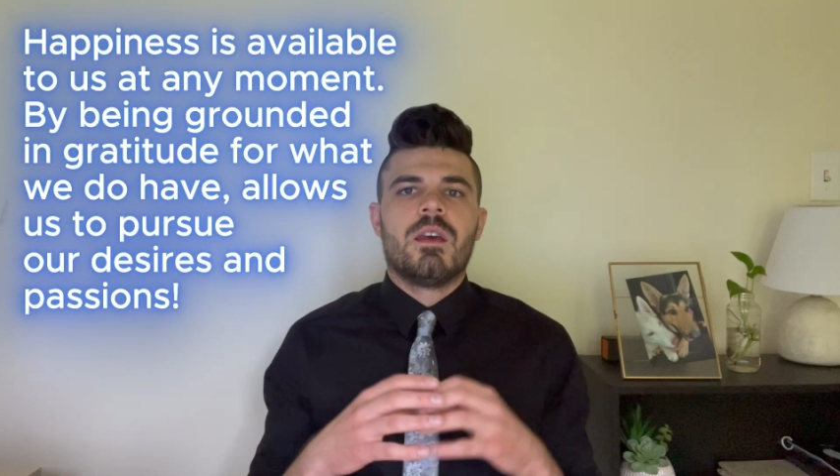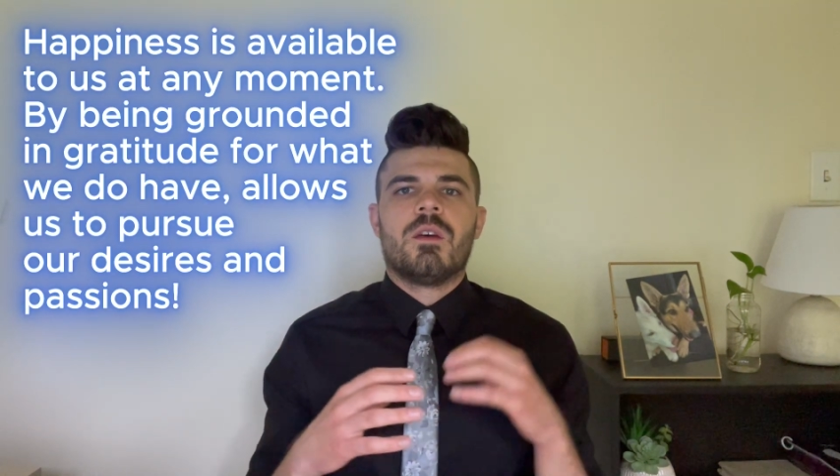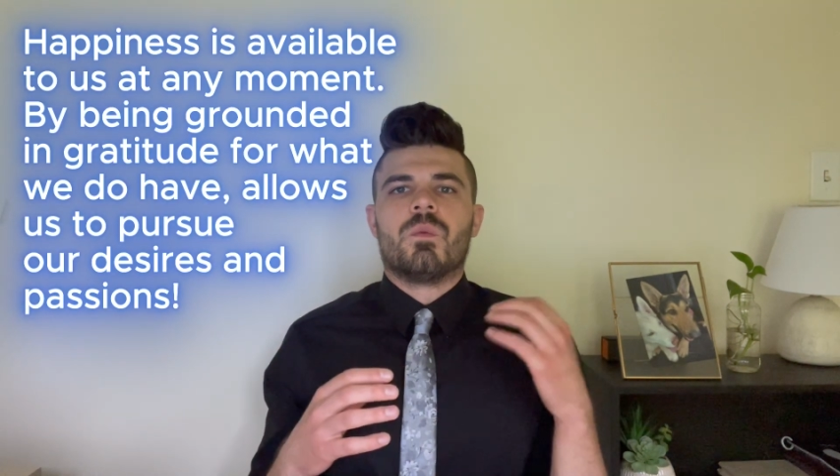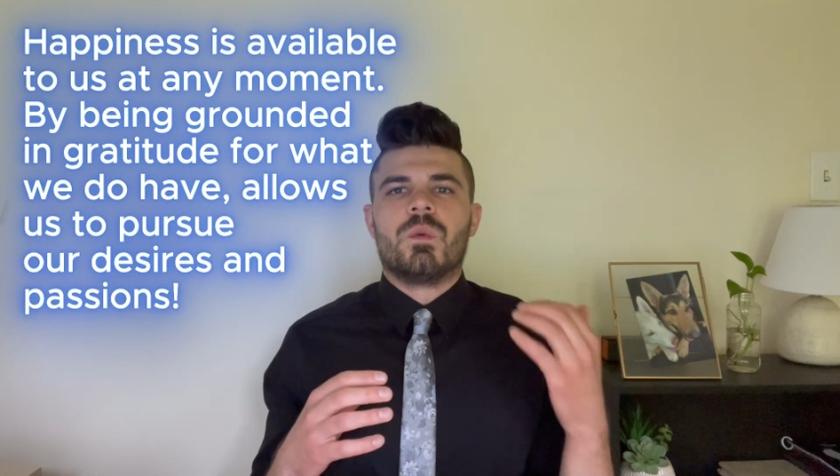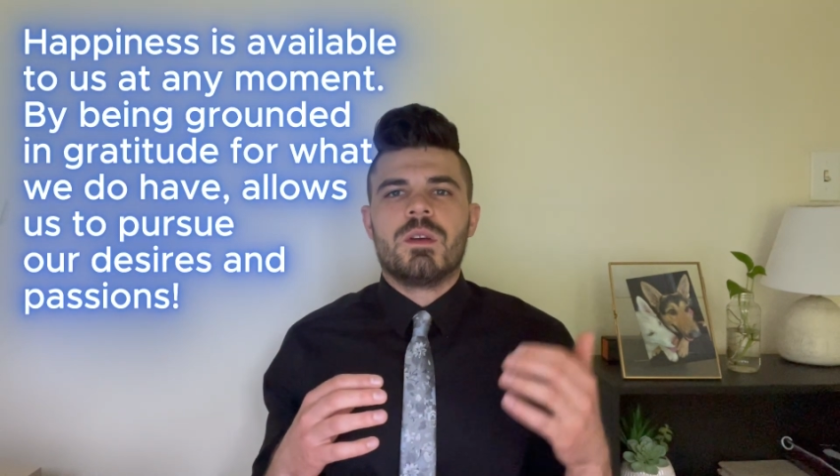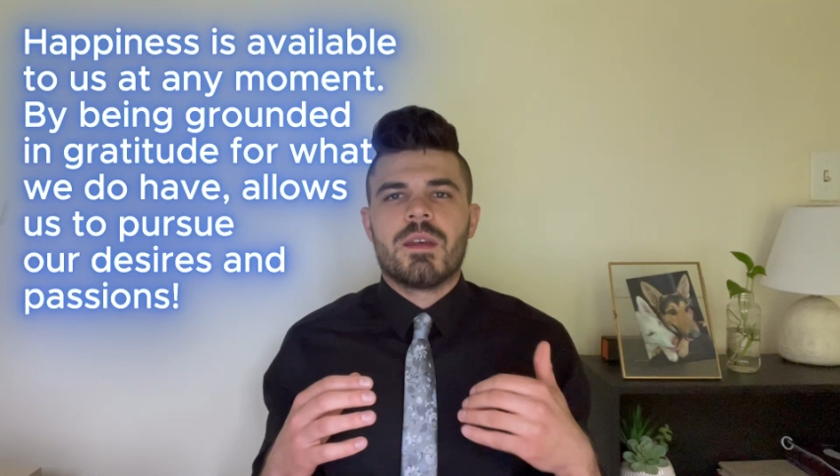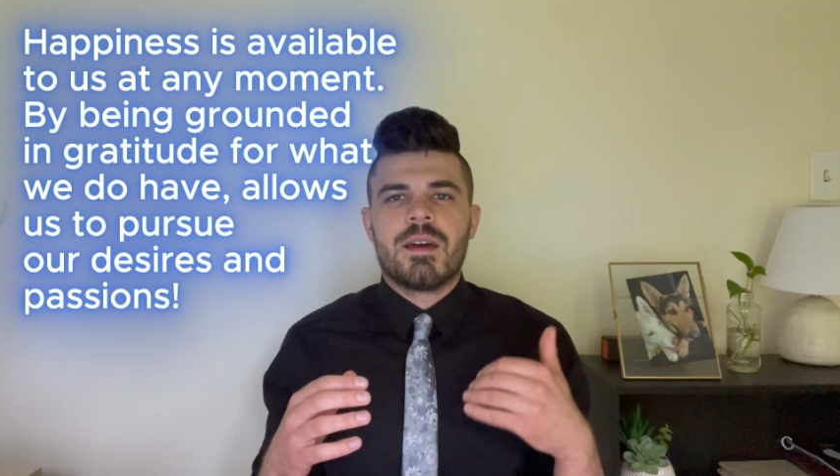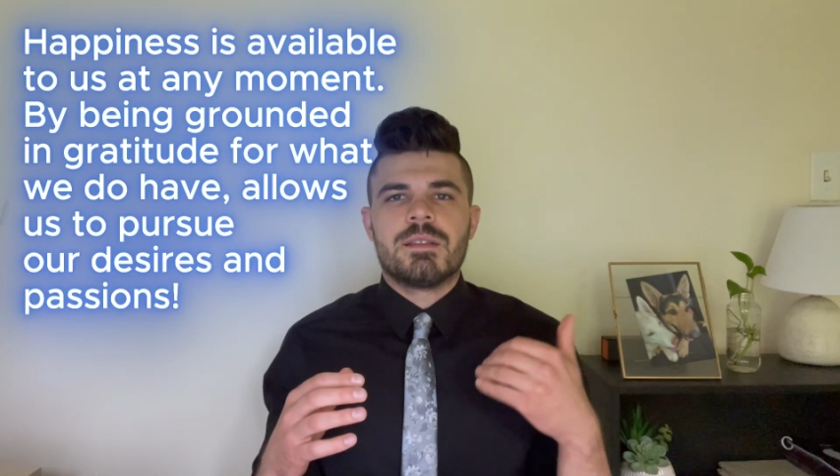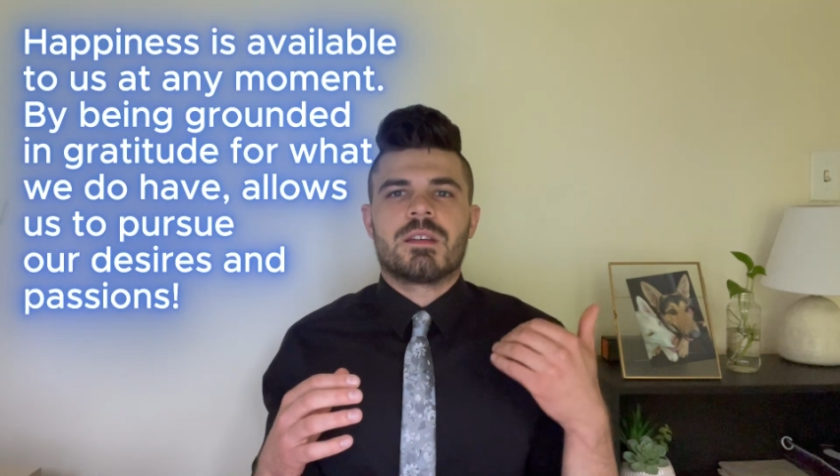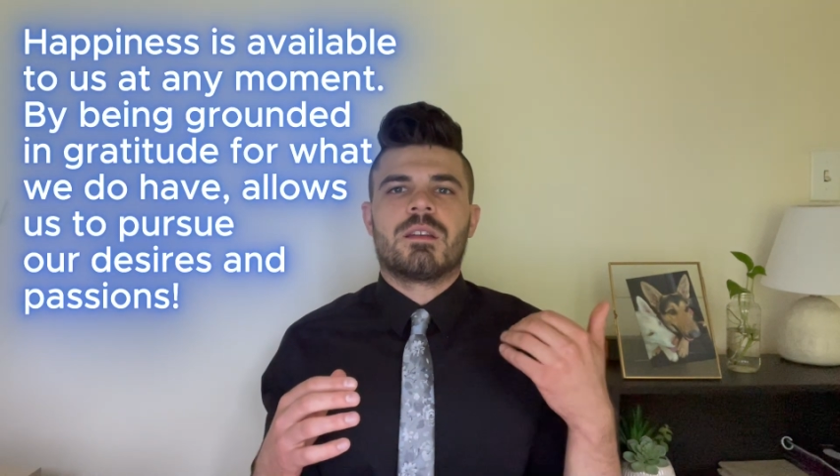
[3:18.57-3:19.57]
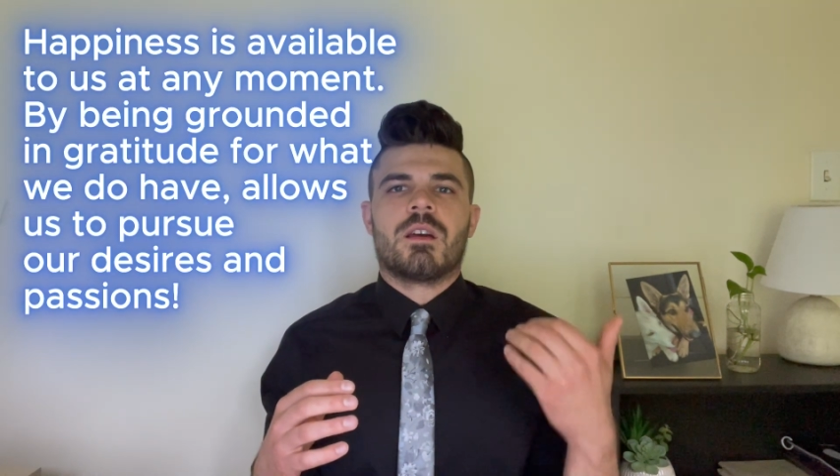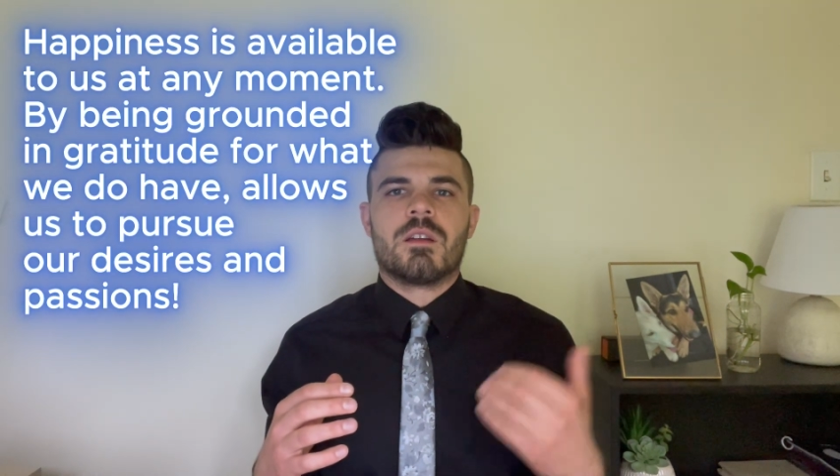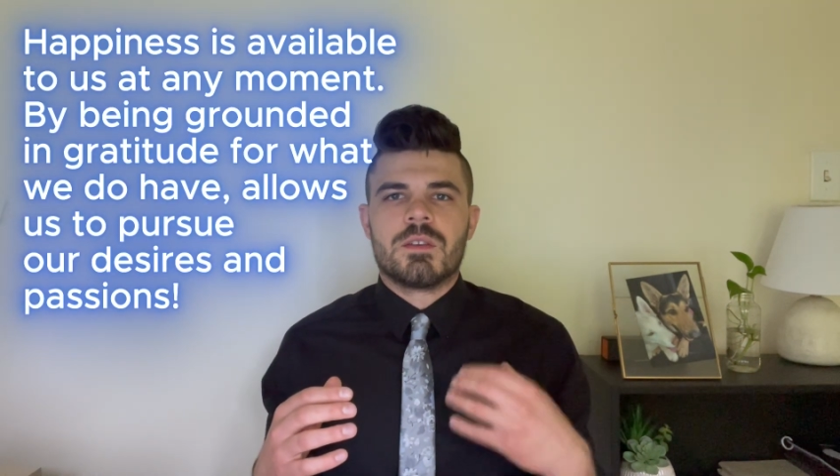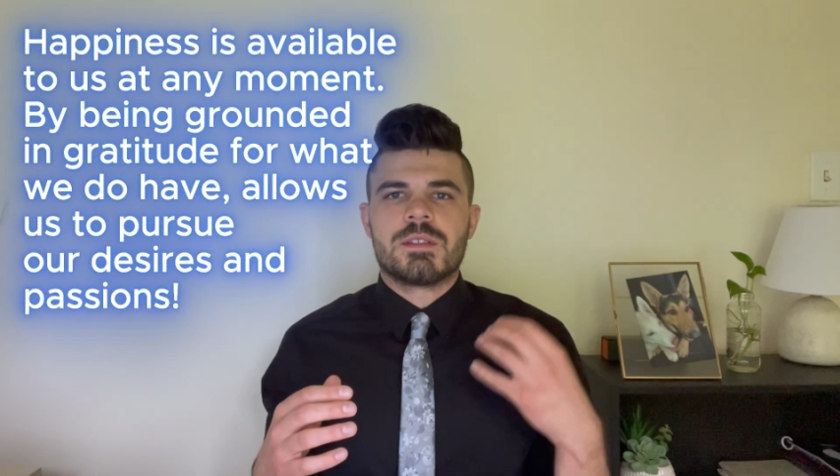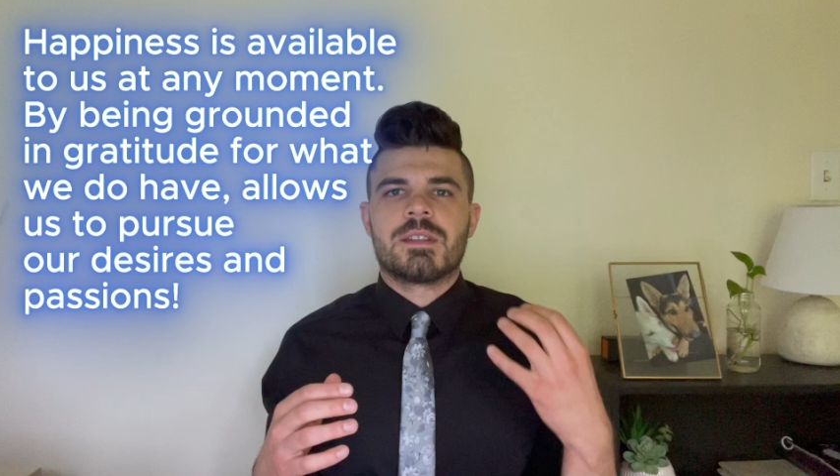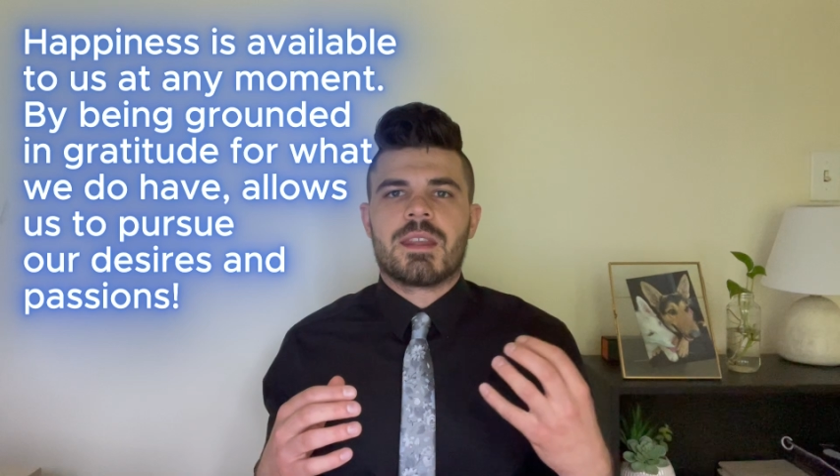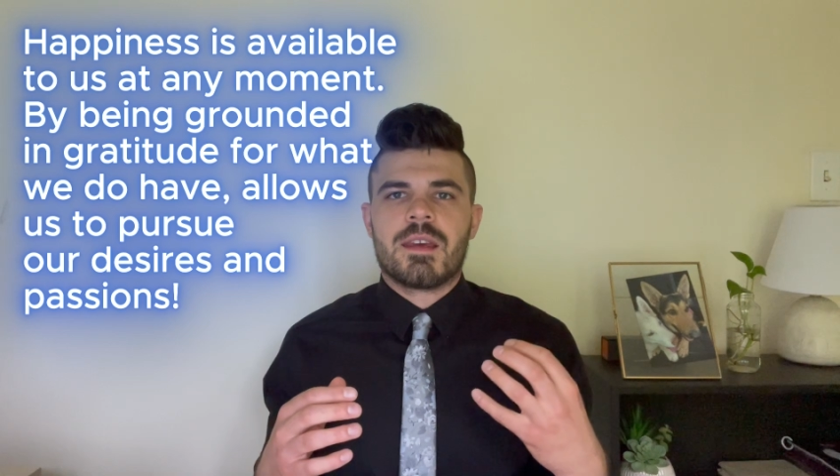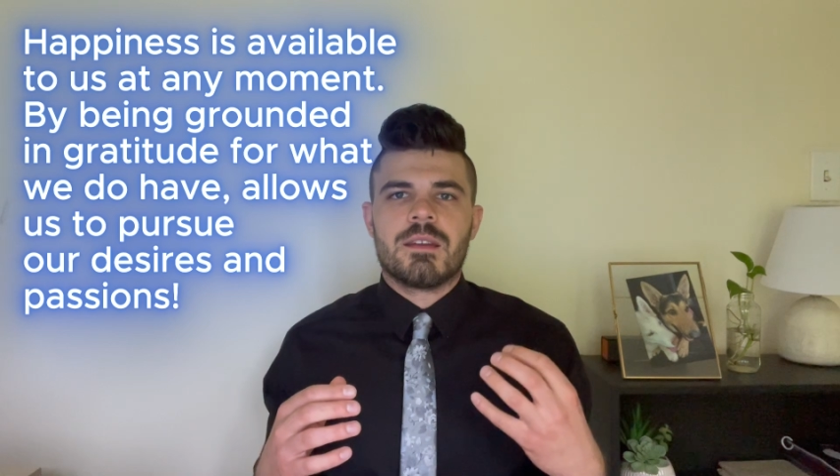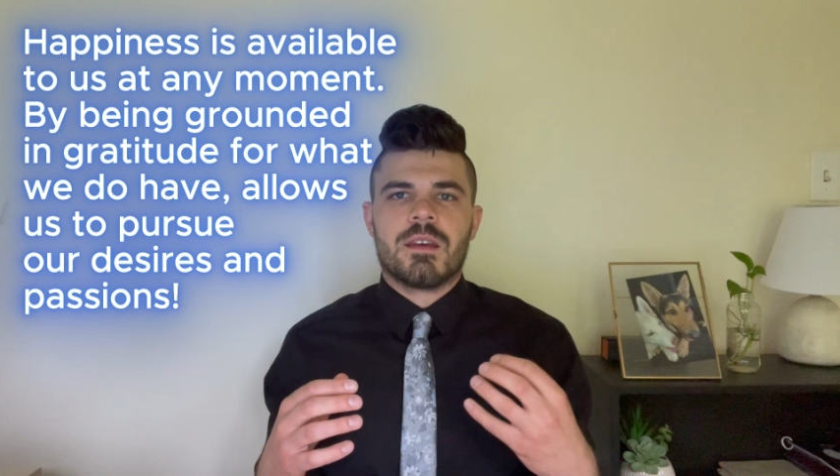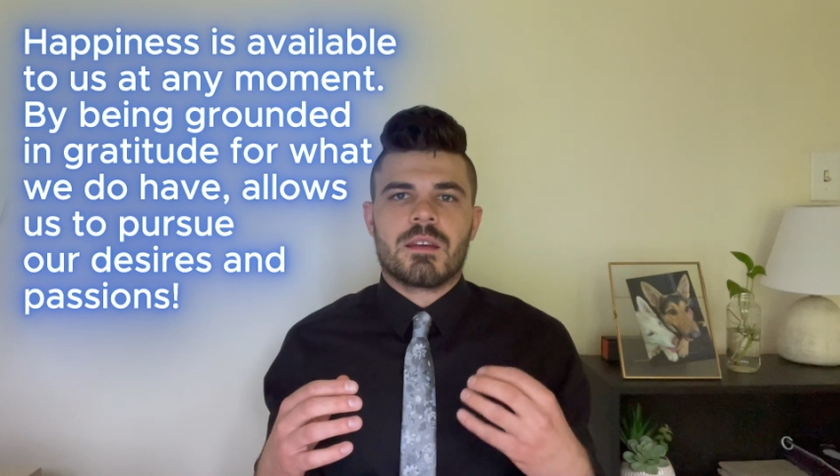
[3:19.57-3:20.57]
realizing and
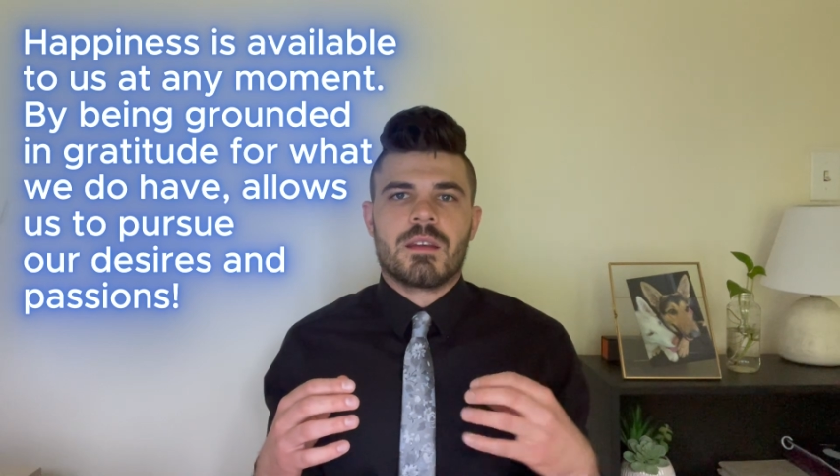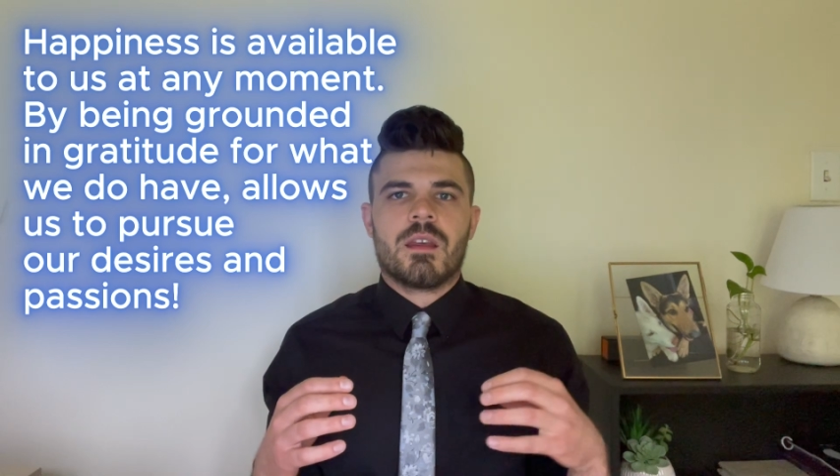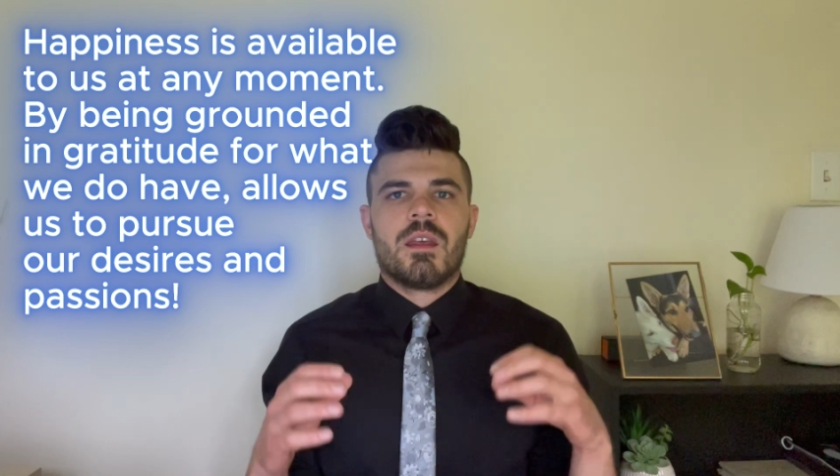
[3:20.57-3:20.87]
understanding